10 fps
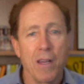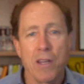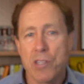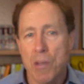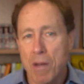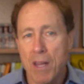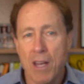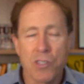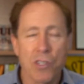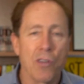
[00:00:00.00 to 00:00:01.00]
Somebody
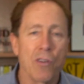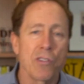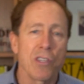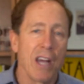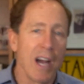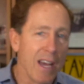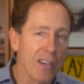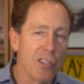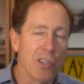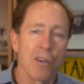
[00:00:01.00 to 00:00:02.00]
executes it, I
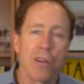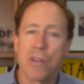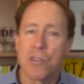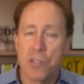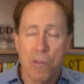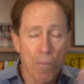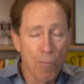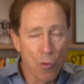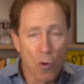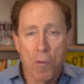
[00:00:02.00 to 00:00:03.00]
execute it. It's just a
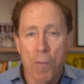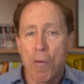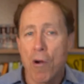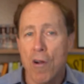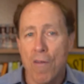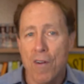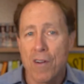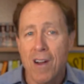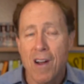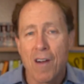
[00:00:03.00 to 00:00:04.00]
normal part of
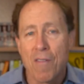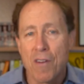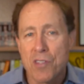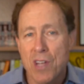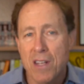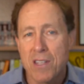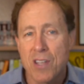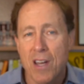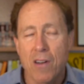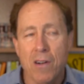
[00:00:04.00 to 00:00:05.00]
our selling
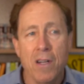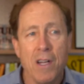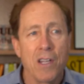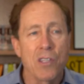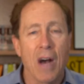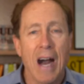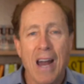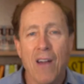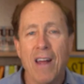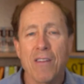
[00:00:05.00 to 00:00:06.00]
cycle. So I
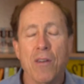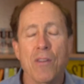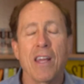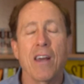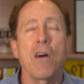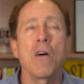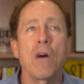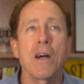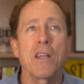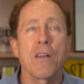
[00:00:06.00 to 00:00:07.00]
don't have to think, oh, I
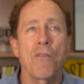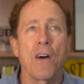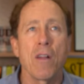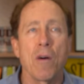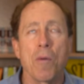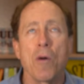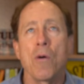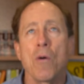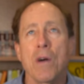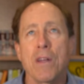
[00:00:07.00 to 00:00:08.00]
need to follow up.
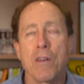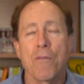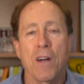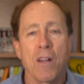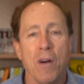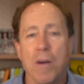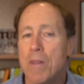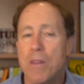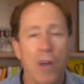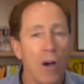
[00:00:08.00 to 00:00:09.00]
Oh, I need to follow up.
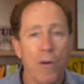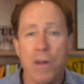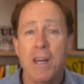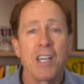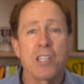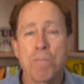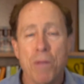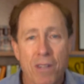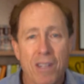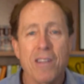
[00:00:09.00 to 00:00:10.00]
No, it's
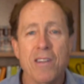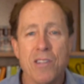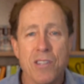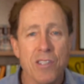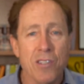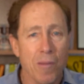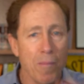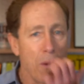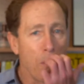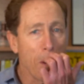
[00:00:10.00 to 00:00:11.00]
built into the system.
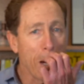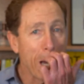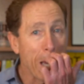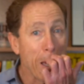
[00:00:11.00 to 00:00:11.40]
Why?